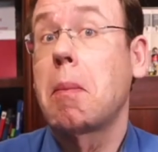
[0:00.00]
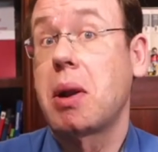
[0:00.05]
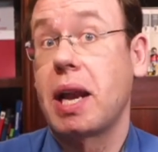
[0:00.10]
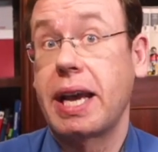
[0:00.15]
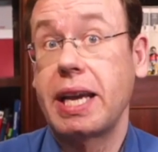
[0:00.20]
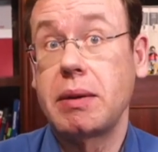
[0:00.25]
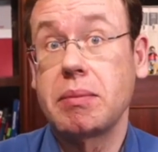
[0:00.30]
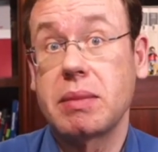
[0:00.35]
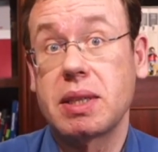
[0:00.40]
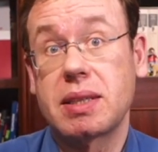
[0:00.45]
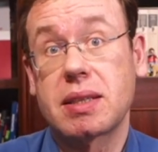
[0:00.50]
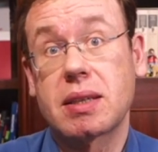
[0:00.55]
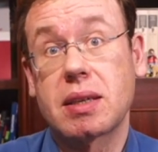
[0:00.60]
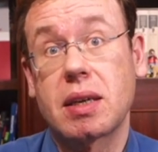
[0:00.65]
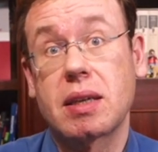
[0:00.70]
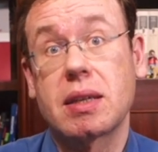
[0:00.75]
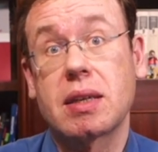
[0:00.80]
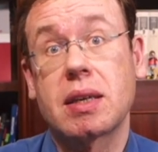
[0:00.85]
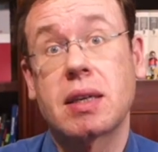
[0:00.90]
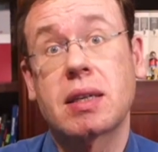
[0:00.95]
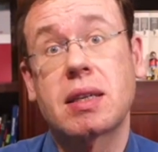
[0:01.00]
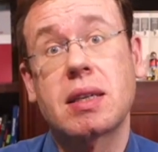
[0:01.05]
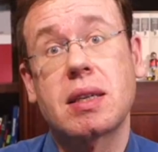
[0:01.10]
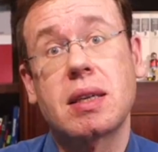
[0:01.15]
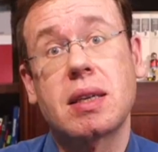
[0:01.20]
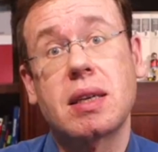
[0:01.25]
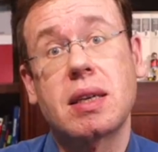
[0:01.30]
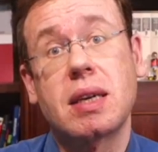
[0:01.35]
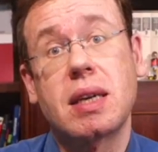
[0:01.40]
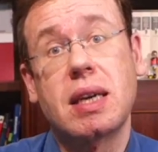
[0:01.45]
Plain misconduct
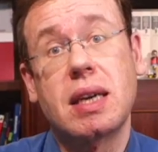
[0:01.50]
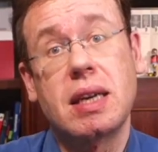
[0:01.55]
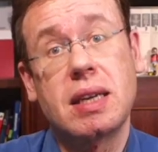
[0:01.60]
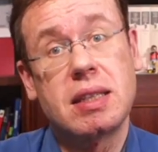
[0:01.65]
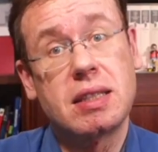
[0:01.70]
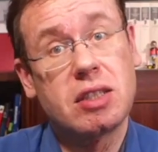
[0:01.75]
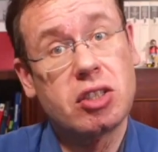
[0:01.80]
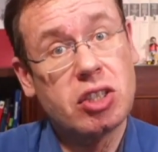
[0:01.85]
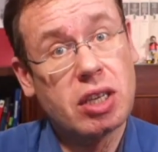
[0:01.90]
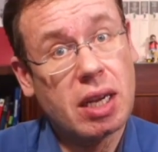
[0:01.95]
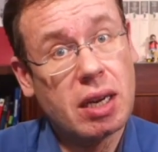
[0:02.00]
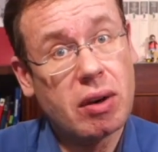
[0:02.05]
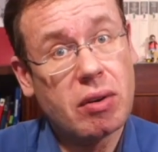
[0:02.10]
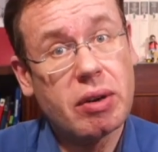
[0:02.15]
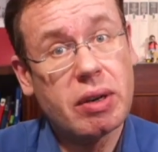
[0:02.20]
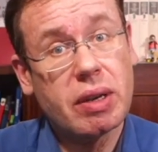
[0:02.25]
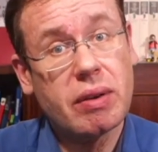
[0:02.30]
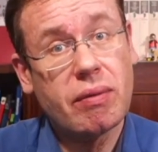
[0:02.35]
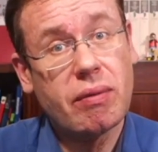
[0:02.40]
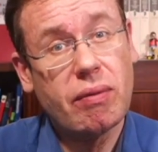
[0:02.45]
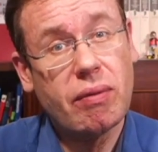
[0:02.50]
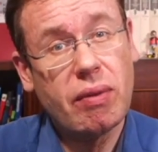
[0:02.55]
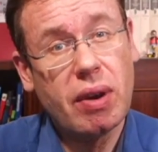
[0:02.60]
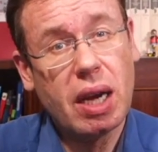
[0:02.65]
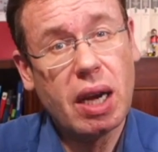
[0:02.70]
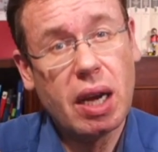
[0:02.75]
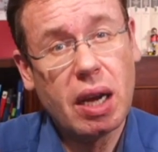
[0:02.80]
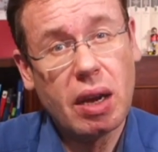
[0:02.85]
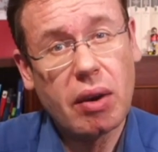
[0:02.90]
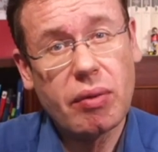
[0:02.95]
is generally
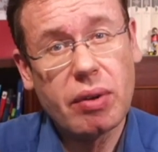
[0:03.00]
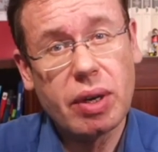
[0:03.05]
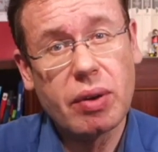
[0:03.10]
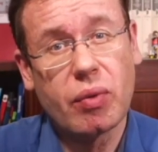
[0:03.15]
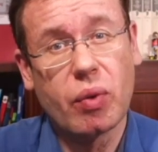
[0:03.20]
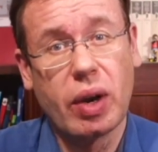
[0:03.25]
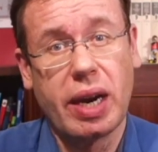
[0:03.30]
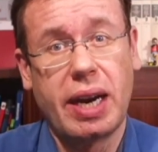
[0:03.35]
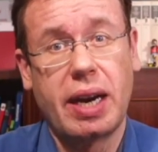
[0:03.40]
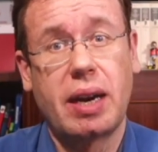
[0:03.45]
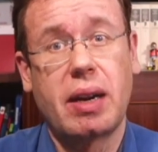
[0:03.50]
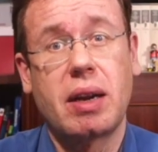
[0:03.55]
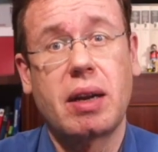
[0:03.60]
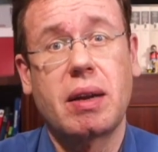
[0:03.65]
very rare.